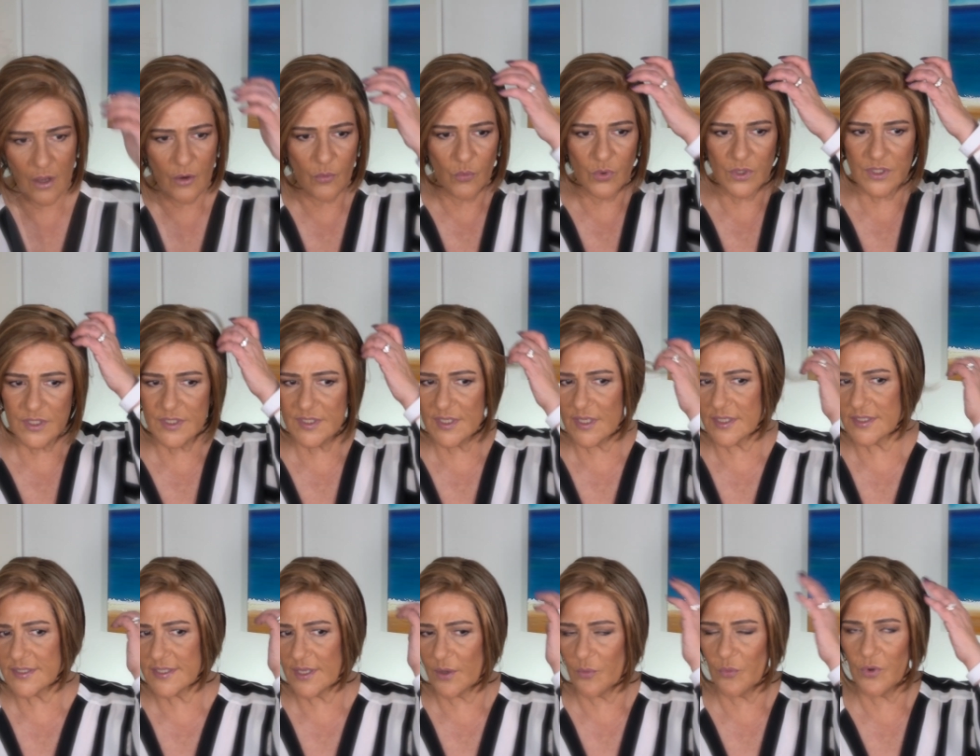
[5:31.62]
With
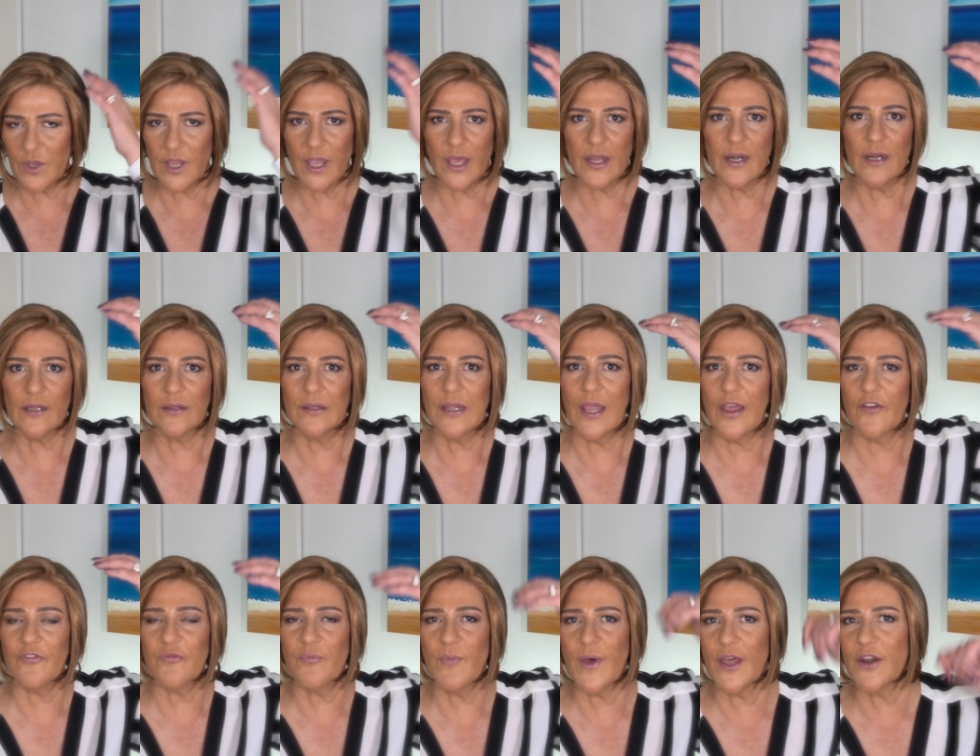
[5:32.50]
Sunset, we get a
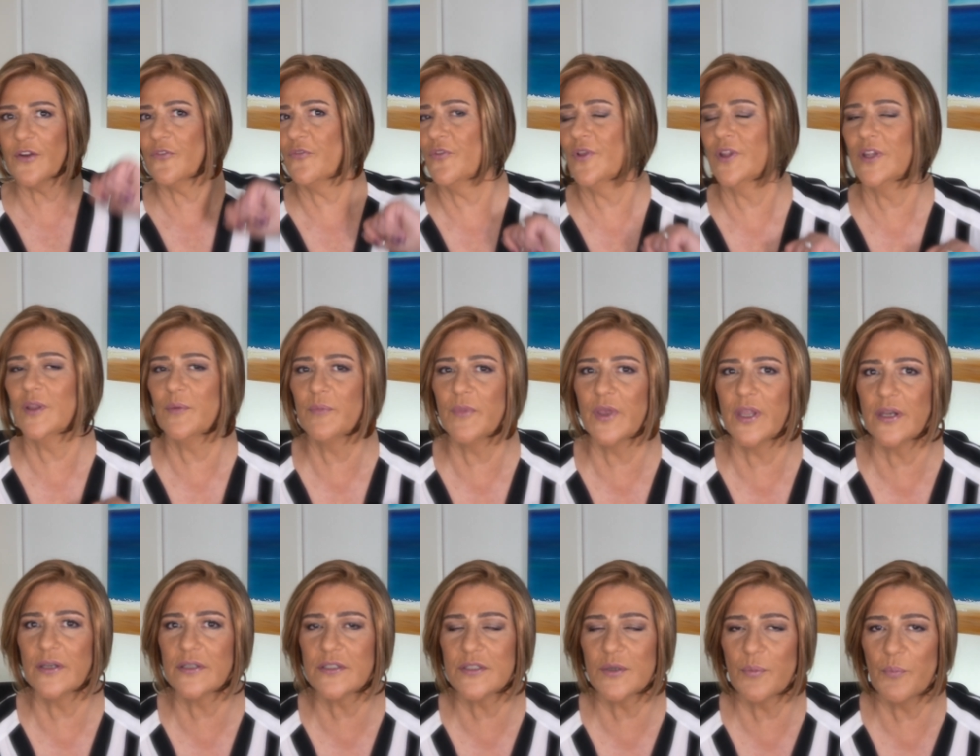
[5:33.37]
left
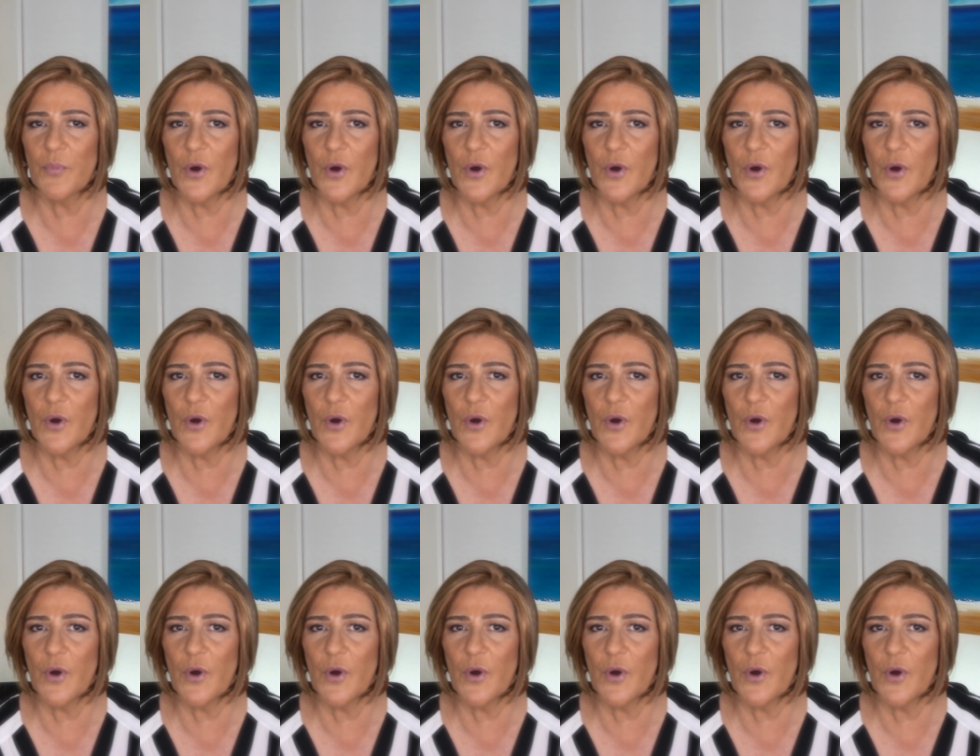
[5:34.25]
monofilament